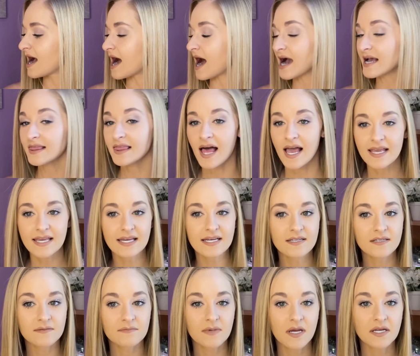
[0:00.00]
I like
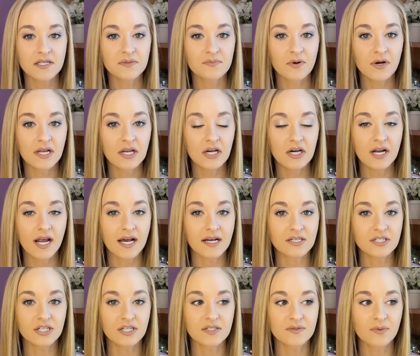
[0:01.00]
it. It's pretty good,
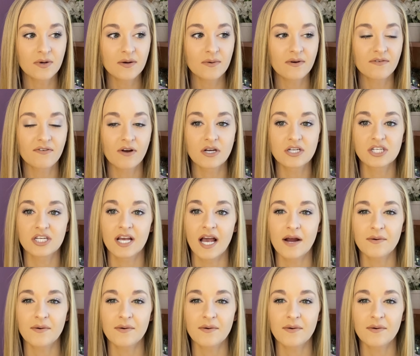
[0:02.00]
actually. It's pretty refreshing.